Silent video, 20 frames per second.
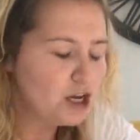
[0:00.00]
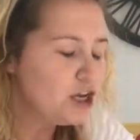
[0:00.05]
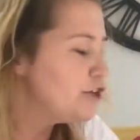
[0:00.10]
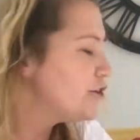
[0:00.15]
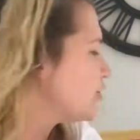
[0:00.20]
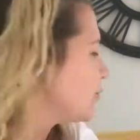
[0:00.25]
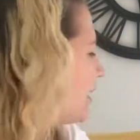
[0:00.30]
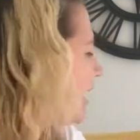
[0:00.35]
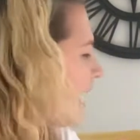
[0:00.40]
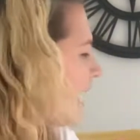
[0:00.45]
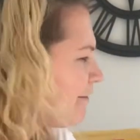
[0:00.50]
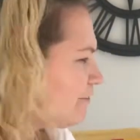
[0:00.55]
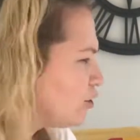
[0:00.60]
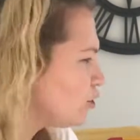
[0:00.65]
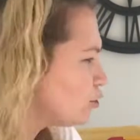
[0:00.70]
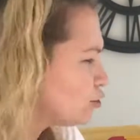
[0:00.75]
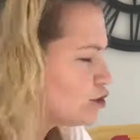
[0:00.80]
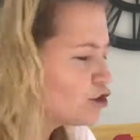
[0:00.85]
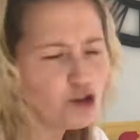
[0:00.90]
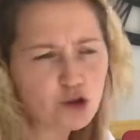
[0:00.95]
So we haven't
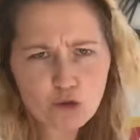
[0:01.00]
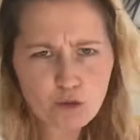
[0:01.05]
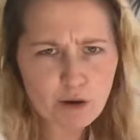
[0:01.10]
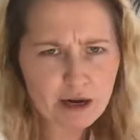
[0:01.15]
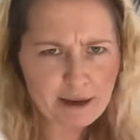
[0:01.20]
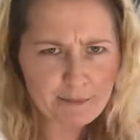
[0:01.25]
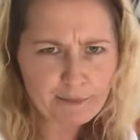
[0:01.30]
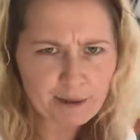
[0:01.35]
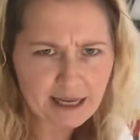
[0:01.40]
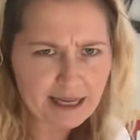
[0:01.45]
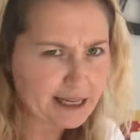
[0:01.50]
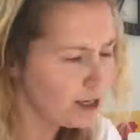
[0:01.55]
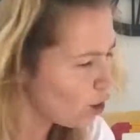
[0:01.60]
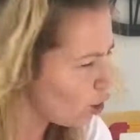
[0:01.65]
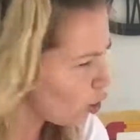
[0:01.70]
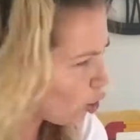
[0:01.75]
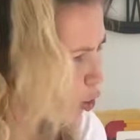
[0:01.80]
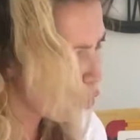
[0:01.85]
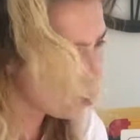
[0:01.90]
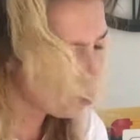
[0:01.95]
got a 3p
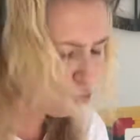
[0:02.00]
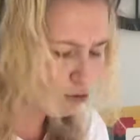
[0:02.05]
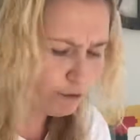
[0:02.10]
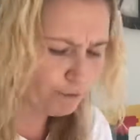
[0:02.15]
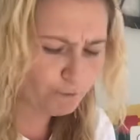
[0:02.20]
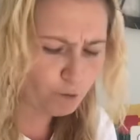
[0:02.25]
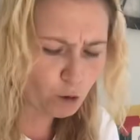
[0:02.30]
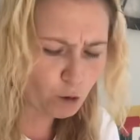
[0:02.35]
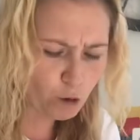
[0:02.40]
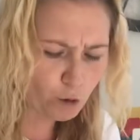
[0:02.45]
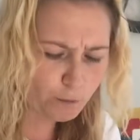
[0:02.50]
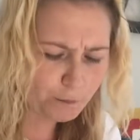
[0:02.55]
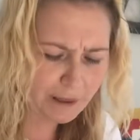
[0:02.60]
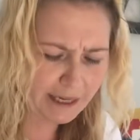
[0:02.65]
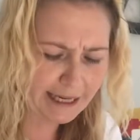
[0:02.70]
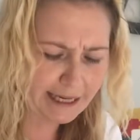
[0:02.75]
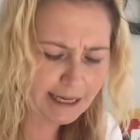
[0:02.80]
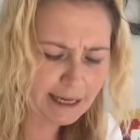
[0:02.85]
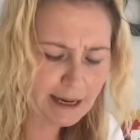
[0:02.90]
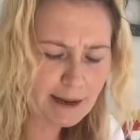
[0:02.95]
or a
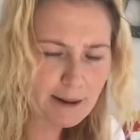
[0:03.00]
4p,